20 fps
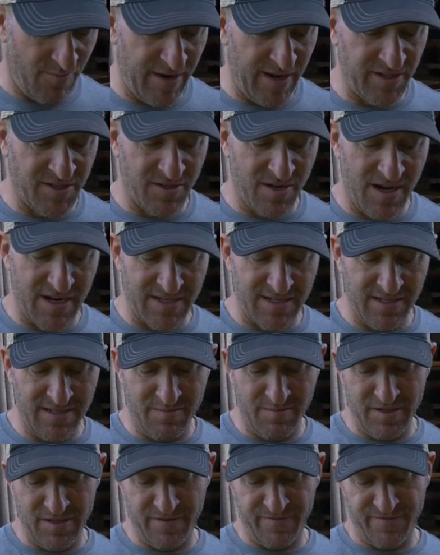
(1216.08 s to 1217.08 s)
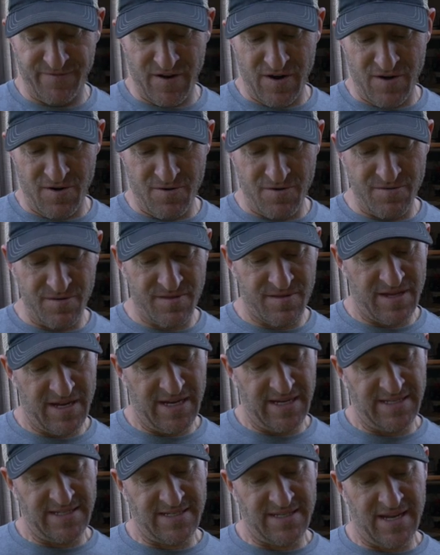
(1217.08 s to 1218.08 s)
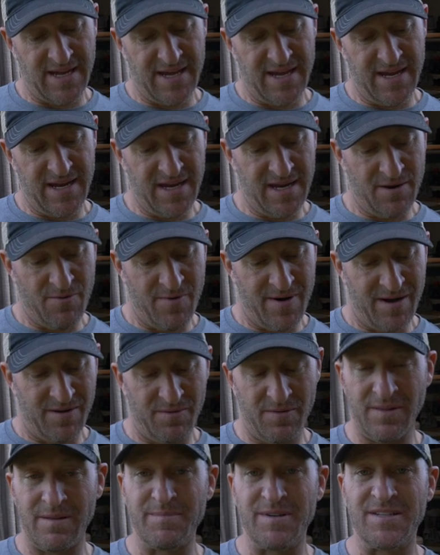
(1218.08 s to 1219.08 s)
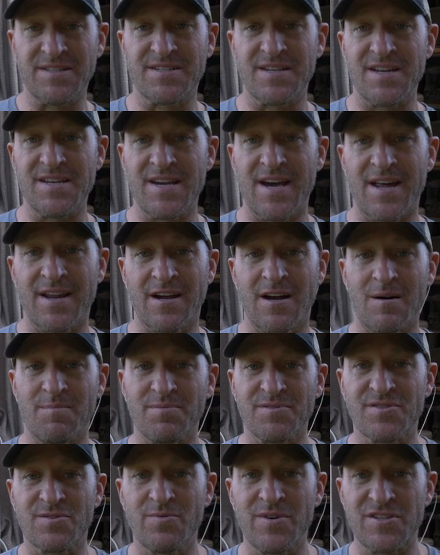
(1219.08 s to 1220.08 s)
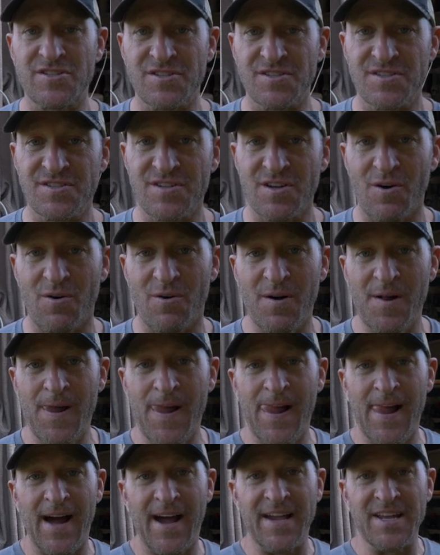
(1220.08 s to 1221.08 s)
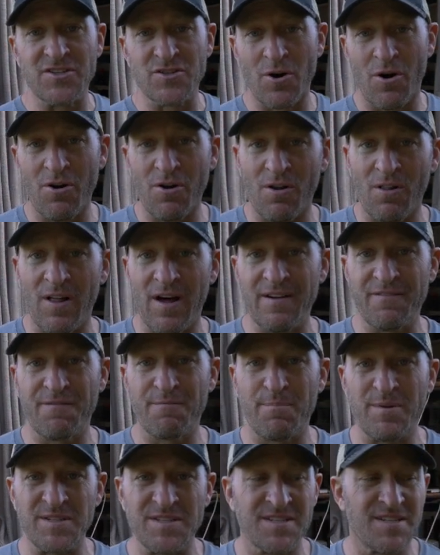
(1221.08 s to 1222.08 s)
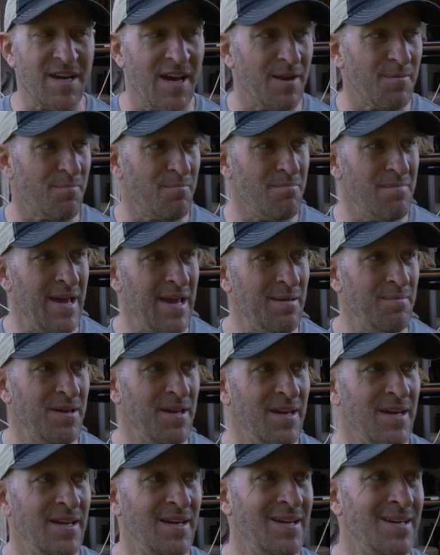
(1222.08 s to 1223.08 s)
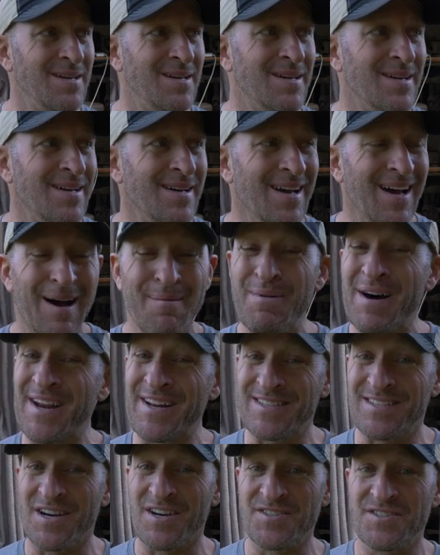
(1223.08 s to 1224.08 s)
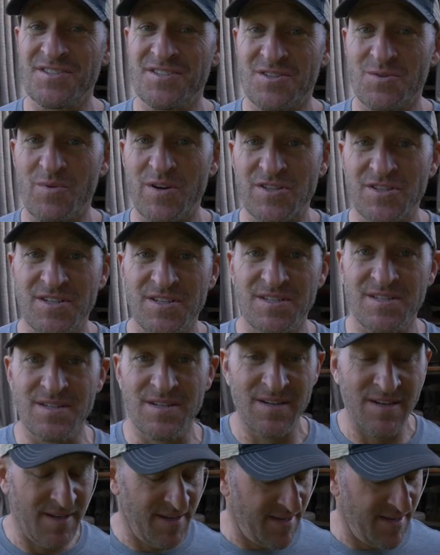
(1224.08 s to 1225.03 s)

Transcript: when I talk to them on the phone, they say, well, let me send you out a couple switches. So in total, I've been sent maybe about a dozen switches.